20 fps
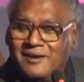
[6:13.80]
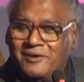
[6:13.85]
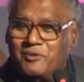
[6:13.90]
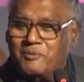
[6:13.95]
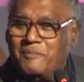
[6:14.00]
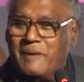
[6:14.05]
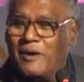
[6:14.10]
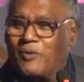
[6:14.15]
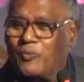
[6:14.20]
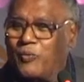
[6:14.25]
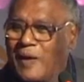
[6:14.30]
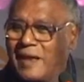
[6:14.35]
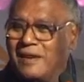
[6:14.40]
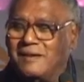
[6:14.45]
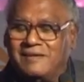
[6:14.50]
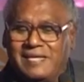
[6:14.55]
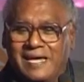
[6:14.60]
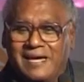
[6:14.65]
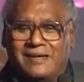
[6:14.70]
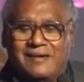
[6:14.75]
to make
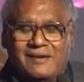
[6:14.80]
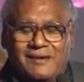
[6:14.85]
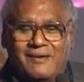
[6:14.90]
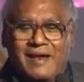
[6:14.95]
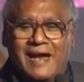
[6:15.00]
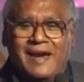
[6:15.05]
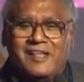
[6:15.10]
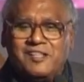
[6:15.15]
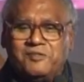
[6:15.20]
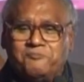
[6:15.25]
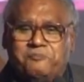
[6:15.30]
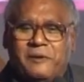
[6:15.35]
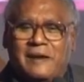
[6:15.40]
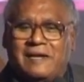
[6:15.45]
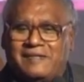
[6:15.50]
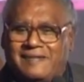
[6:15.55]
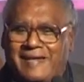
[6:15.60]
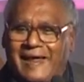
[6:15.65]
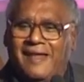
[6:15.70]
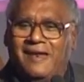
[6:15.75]
one thing. Let us
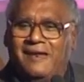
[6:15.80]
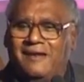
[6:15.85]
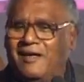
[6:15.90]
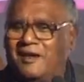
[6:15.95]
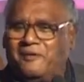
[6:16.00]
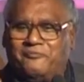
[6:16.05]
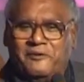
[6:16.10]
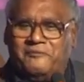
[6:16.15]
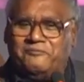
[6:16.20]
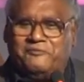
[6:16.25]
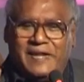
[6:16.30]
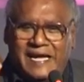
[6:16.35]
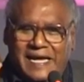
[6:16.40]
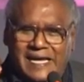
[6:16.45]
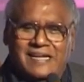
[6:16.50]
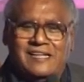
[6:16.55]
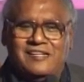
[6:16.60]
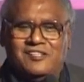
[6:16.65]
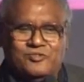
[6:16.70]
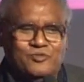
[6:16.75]
pick 10 or
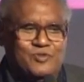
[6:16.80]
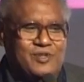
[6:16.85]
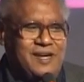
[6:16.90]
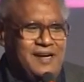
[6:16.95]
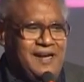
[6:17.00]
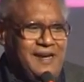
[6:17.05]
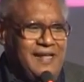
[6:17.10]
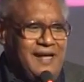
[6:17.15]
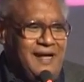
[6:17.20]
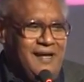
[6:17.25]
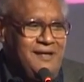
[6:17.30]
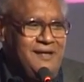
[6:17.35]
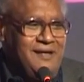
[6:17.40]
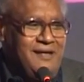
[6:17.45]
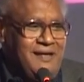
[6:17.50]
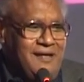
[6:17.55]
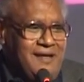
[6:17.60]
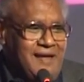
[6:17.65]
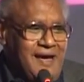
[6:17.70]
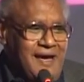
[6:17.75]
15 institutions in India
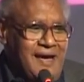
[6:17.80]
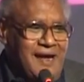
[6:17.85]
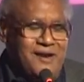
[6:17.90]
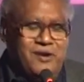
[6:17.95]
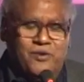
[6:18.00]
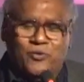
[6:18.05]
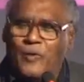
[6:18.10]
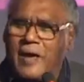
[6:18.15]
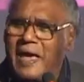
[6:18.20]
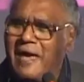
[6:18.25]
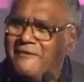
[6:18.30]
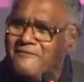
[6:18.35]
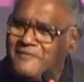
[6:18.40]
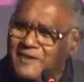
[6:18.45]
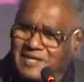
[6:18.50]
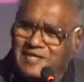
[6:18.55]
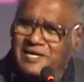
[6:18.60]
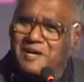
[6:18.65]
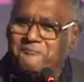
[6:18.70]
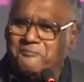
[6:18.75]
and do
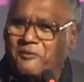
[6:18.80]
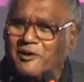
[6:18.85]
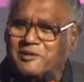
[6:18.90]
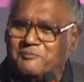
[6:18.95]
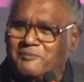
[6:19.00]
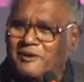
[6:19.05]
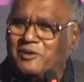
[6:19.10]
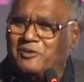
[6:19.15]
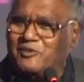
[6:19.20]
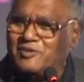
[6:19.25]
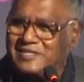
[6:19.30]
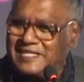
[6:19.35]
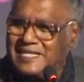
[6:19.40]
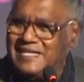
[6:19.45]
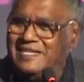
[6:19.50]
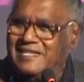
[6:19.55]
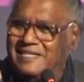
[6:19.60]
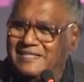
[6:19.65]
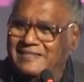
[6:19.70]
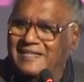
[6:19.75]
everything possible to
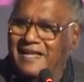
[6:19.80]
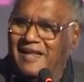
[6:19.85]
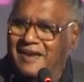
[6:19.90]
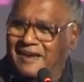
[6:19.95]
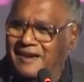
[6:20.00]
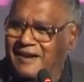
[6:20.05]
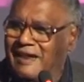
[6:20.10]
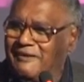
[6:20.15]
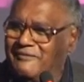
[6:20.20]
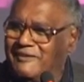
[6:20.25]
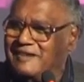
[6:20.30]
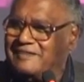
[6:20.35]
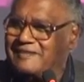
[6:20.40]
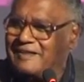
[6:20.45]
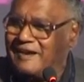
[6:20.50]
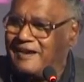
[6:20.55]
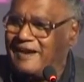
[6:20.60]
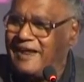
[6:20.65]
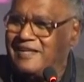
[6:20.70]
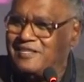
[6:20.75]
see their levels
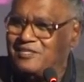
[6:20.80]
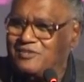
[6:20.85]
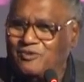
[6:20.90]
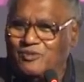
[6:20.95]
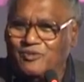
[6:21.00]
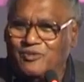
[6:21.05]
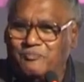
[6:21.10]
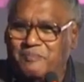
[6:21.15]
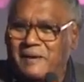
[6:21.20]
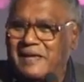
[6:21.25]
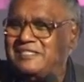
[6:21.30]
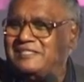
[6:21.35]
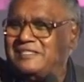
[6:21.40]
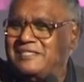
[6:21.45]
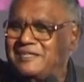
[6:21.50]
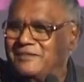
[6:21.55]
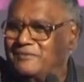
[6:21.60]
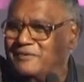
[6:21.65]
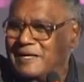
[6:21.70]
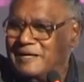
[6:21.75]
are raised to the best
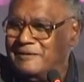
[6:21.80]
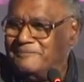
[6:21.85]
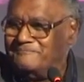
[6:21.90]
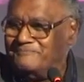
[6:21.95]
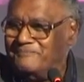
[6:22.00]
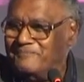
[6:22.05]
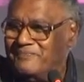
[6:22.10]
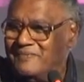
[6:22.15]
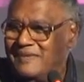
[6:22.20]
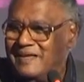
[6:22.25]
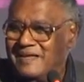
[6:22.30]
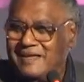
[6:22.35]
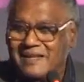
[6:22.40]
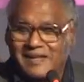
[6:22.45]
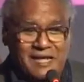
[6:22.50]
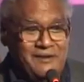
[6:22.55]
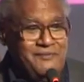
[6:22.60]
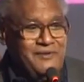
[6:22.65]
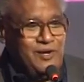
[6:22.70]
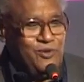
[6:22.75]
in the world.
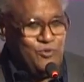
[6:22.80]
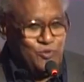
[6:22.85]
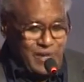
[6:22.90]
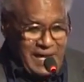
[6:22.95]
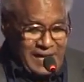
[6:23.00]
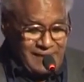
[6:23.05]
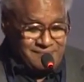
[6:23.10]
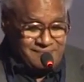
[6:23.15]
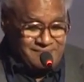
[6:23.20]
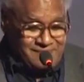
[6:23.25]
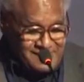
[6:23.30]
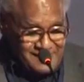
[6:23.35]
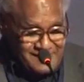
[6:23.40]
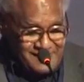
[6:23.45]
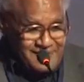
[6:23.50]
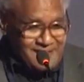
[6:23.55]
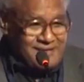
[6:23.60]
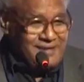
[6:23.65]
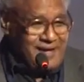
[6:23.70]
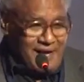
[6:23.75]
Can we do that?
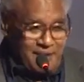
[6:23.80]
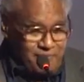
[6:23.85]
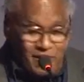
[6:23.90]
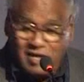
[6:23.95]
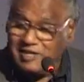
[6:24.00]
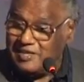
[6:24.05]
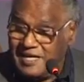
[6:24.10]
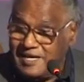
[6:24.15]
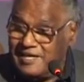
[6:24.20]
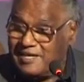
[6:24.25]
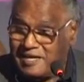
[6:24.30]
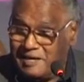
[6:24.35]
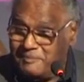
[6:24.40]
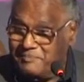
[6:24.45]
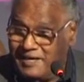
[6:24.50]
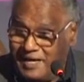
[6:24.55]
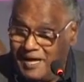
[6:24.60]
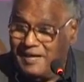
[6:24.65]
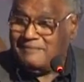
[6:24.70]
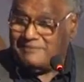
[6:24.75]
I'm not saying it can
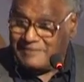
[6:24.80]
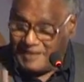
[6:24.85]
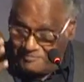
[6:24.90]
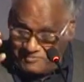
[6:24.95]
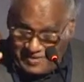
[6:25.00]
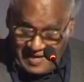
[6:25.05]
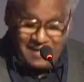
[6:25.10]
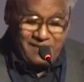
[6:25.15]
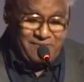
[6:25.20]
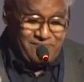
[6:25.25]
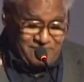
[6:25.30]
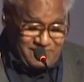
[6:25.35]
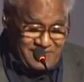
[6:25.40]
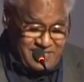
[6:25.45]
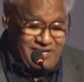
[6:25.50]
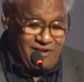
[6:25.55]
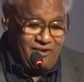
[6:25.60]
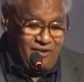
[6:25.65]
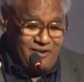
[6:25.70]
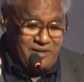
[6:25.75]
be done. I'm saying
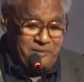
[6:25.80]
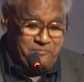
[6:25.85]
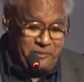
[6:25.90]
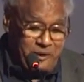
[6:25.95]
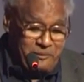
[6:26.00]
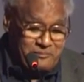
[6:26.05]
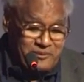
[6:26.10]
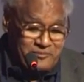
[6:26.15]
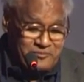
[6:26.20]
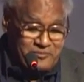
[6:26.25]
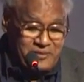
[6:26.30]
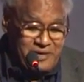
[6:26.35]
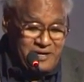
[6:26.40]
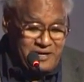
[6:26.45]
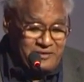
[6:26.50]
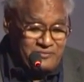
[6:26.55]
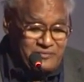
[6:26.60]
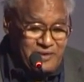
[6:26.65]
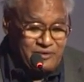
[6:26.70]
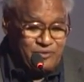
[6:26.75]
these are all the problems
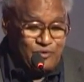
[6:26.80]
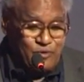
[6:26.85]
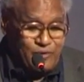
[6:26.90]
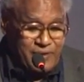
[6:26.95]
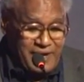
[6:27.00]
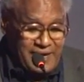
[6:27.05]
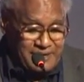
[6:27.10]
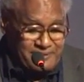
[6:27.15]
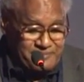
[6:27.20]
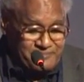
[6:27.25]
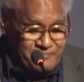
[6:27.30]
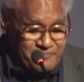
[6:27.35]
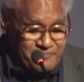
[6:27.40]
we have to look at.